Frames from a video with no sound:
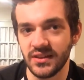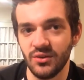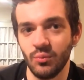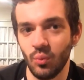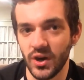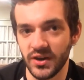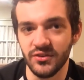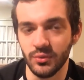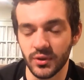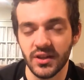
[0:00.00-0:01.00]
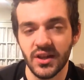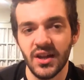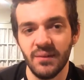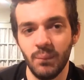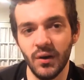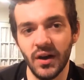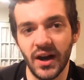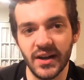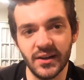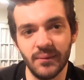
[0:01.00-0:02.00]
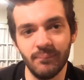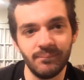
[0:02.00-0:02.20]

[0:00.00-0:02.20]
they don't want to do it, but I